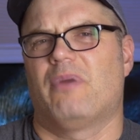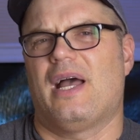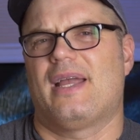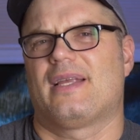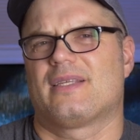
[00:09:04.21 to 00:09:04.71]

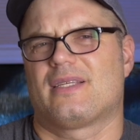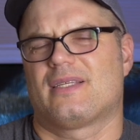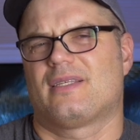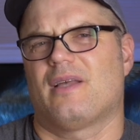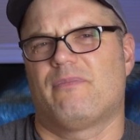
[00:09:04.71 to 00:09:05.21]
buying
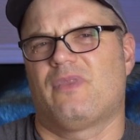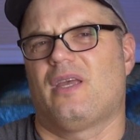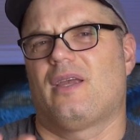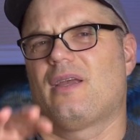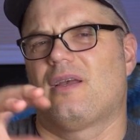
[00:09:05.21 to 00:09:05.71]

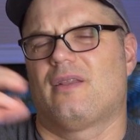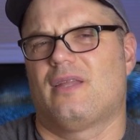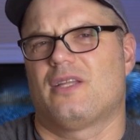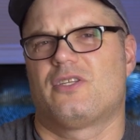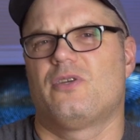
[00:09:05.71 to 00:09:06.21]
something
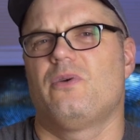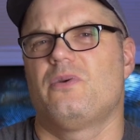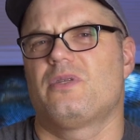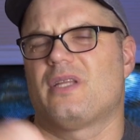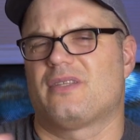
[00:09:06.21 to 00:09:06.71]
that's
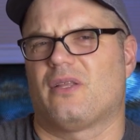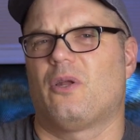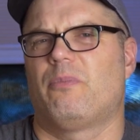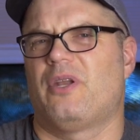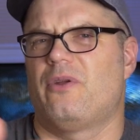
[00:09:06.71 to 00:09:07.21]
used that's a
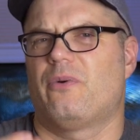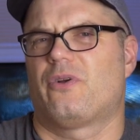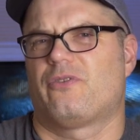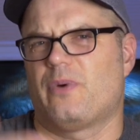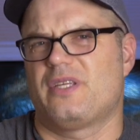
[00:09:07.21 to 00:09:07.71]
little bit
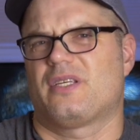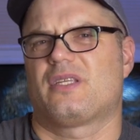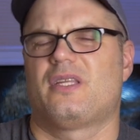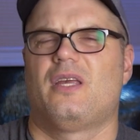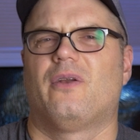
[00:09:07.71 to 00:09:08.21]
newer,
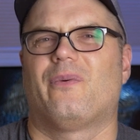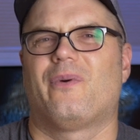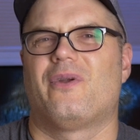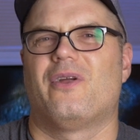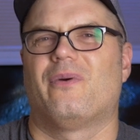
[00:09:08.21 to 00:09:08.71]
2016
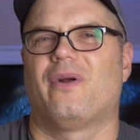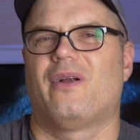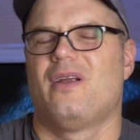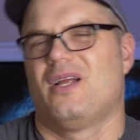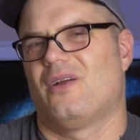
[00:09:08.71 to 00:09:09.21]
or
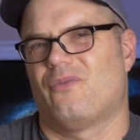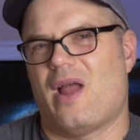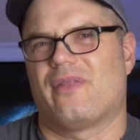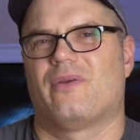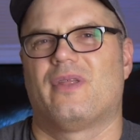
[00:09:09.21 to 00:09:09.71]
newer,
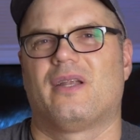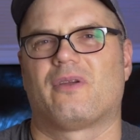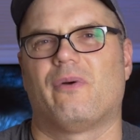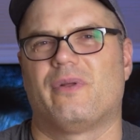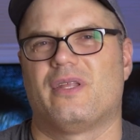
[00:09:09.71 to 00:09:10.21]
rather than
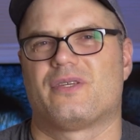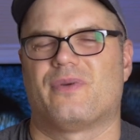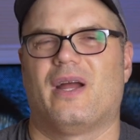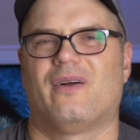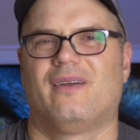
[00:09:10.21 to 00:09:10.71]
going this
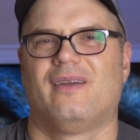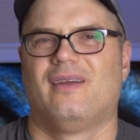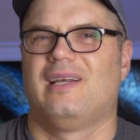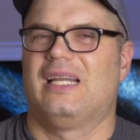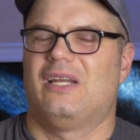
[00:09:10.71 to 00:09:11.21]
route.
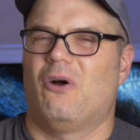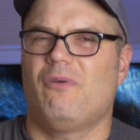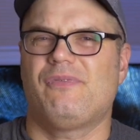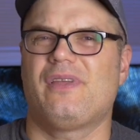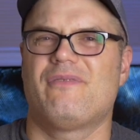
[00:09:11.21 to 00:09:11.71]
Now,
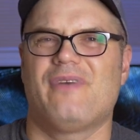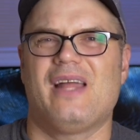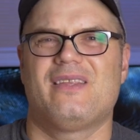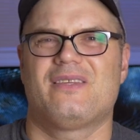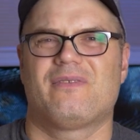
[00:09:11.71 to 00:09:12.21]
hopefully, you
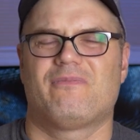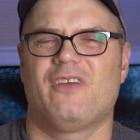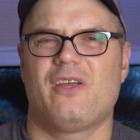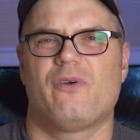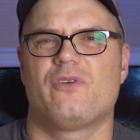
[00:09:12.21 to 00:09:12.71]
found this
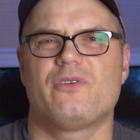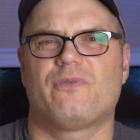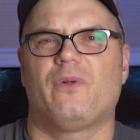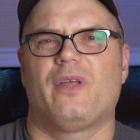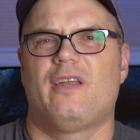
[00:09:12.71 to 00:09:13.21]
video
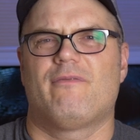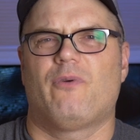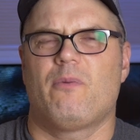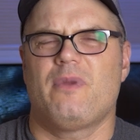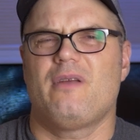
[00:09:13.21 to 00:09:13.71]
useful and
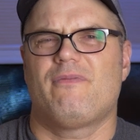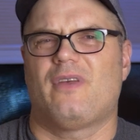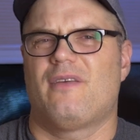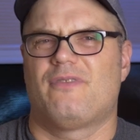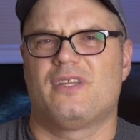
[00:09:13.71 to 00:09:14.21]
informative.
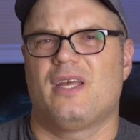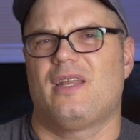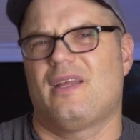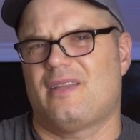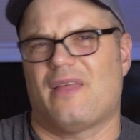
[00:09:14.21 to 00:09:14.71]
If you
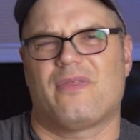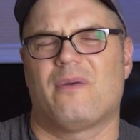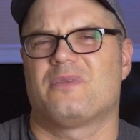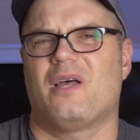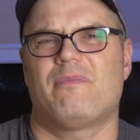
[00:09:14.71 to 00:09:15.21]
did, hit that
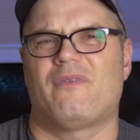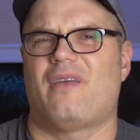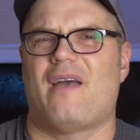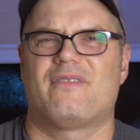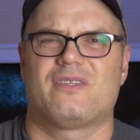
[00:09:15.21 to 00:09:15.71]
thumbs up. If
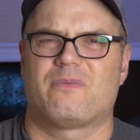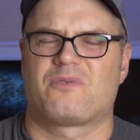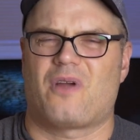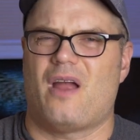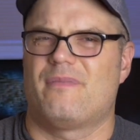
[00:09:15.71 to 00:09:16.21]
you haven't
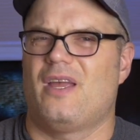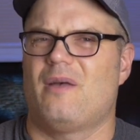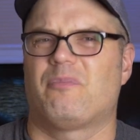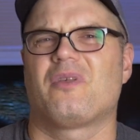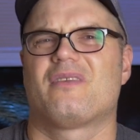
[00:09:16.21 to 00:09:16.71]
subscribed
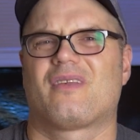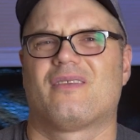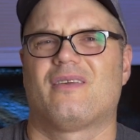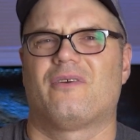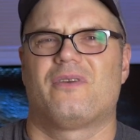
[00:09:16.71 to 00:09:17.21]
yet, please
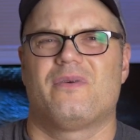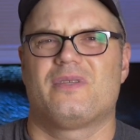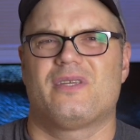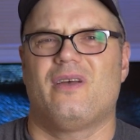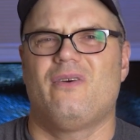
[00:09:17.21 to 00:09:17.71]
consider
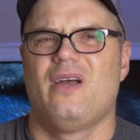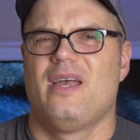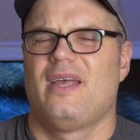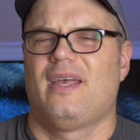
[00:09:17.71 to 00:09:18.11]
doing so.